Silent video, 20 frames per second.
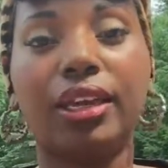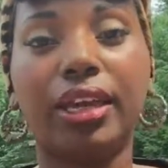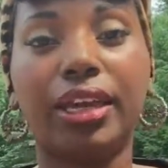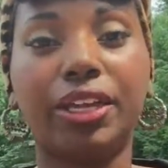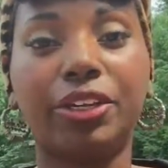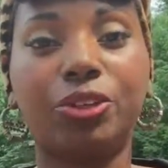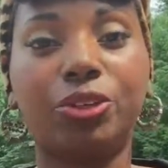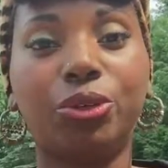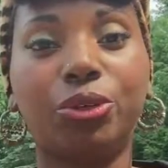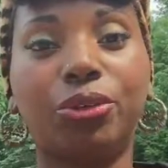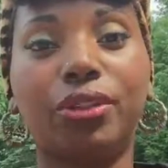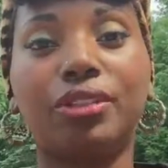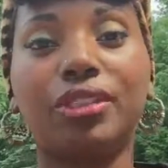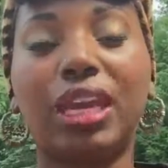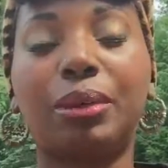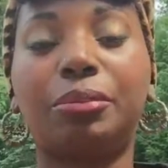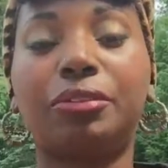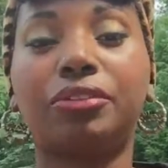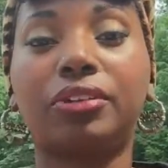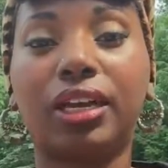into the
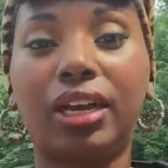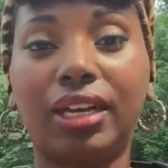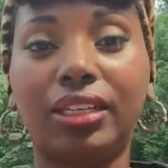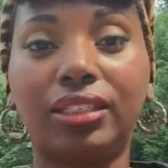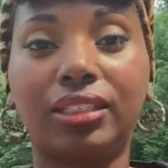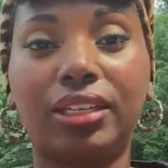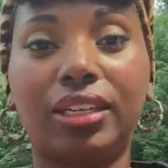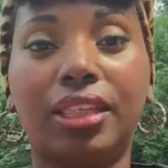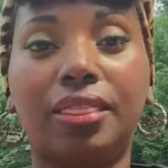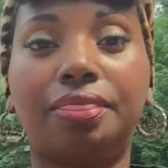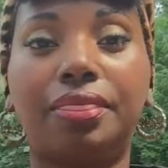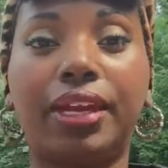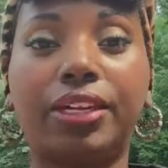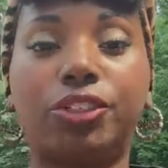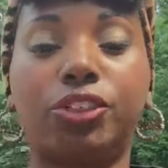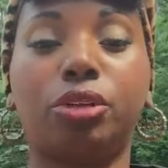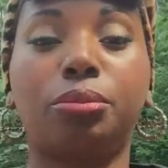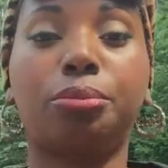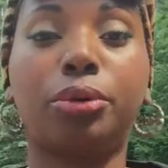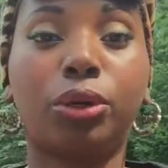type of content
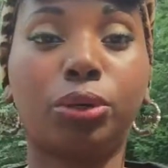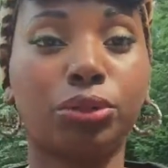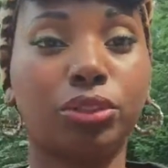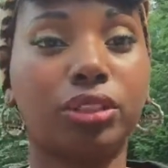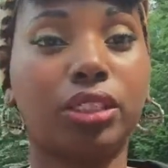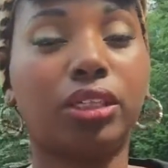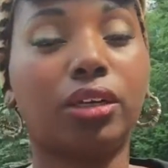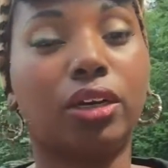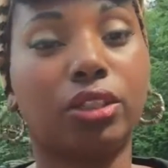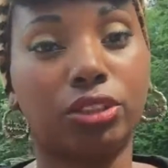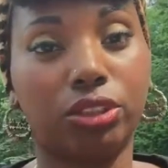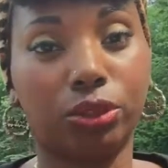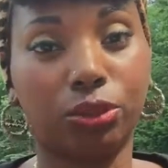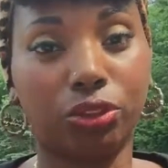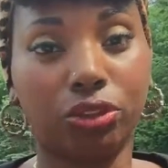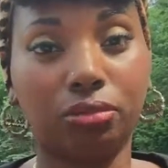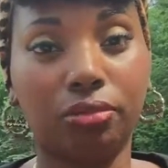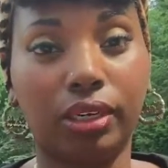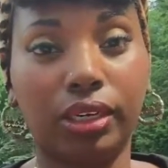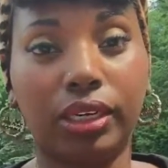that you're posting on
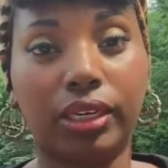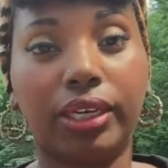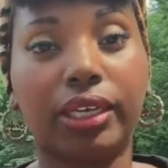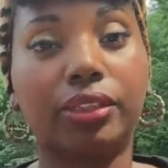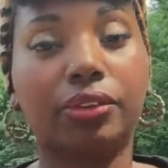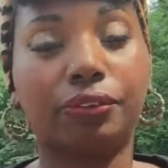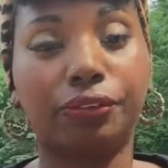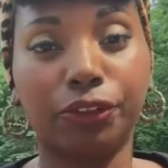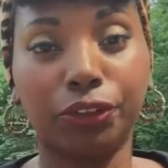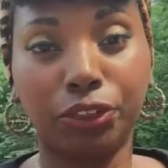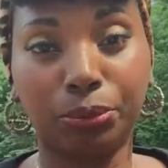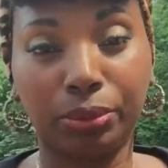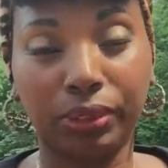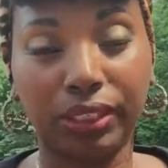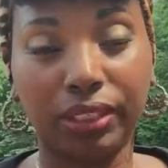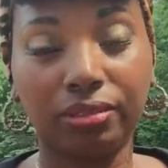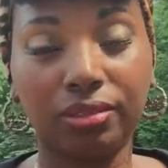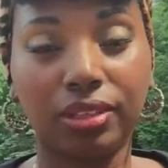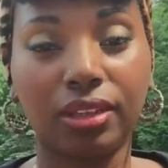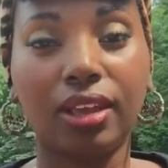social media in the first
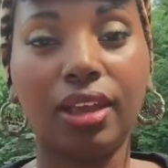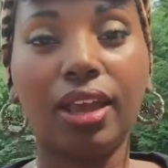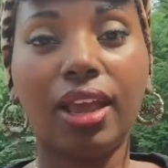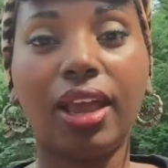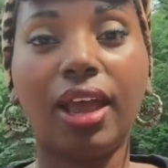place.